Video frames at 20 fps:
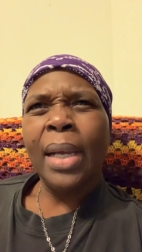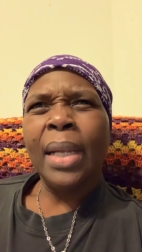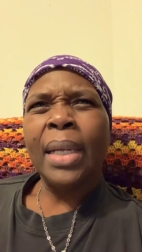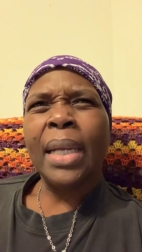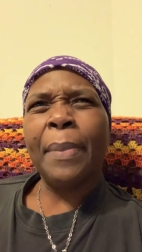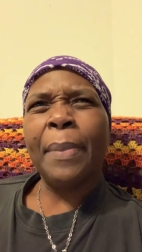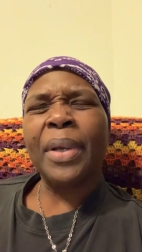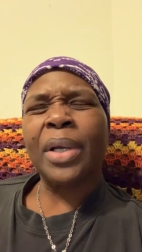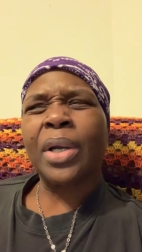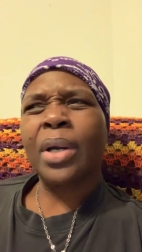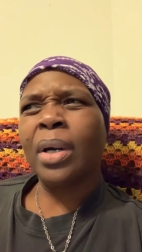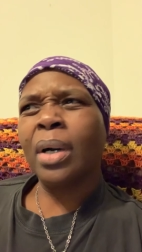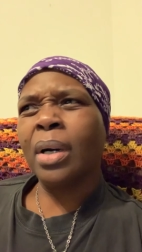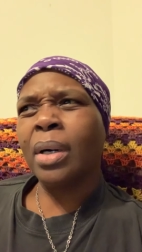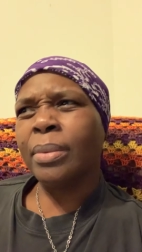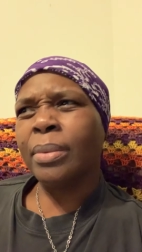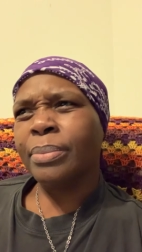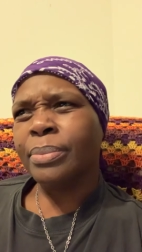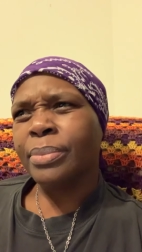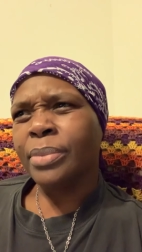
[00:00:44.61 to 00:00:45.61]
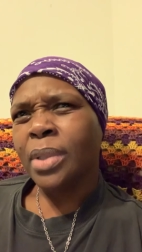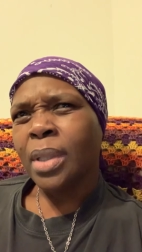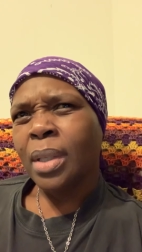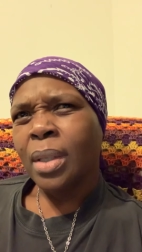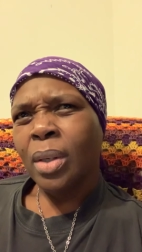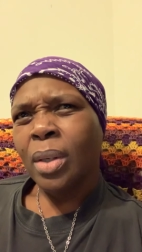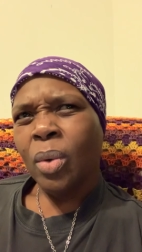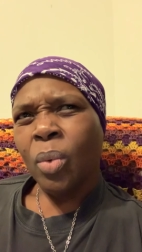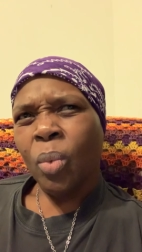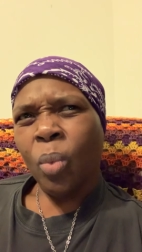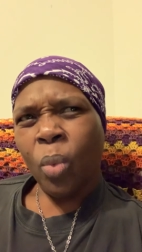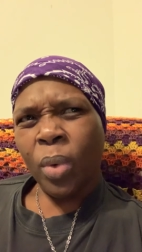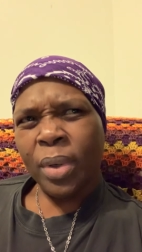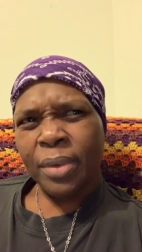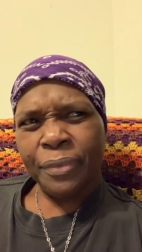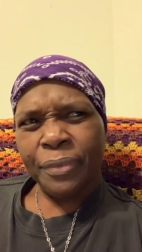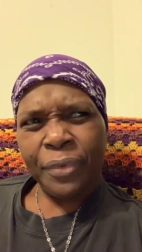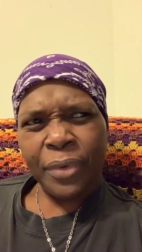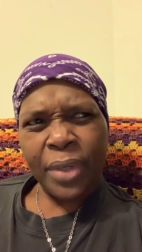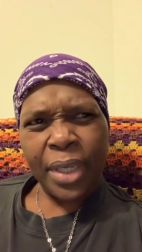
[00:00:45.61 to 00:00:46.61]
They become
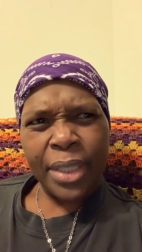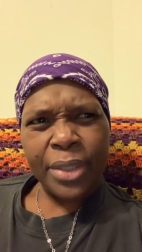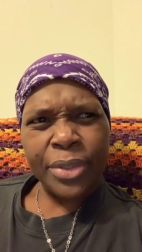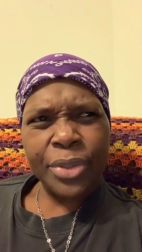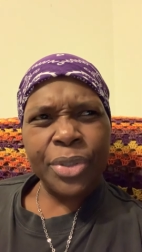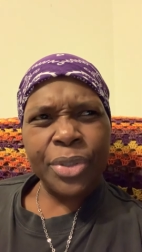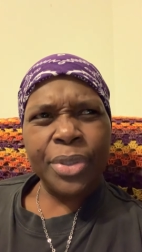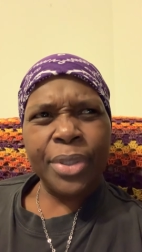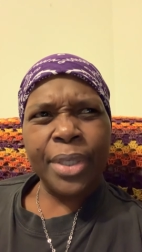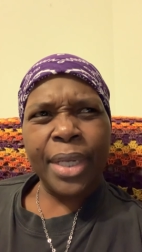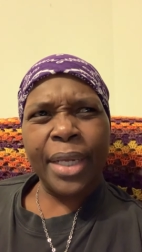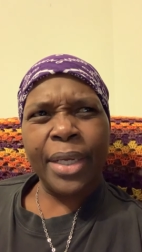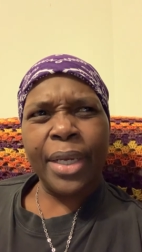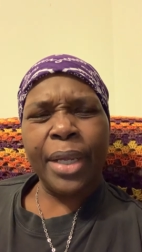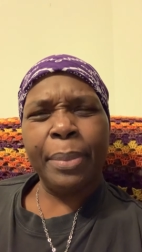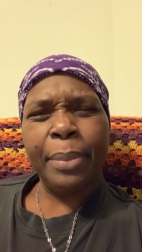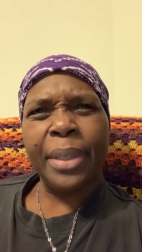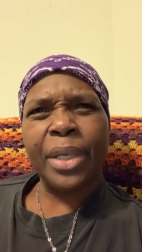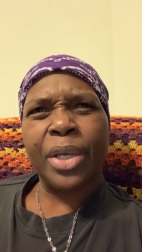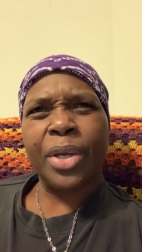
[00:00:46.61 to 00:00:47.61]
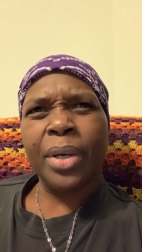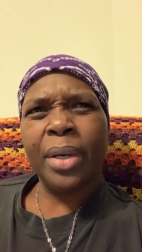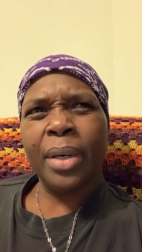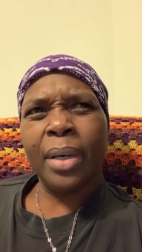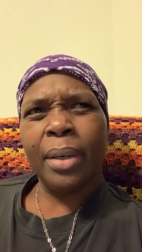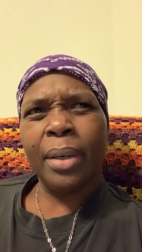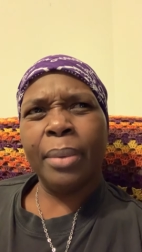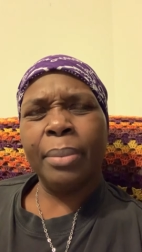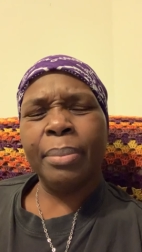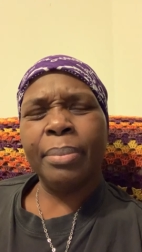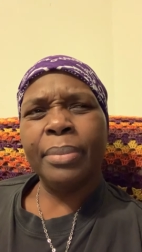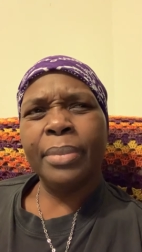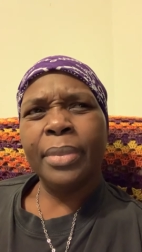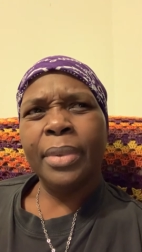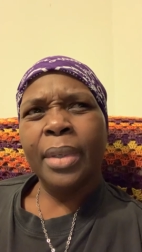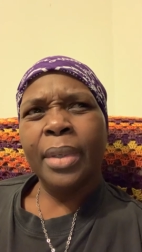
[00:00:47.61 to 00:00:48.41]
one flesh. They become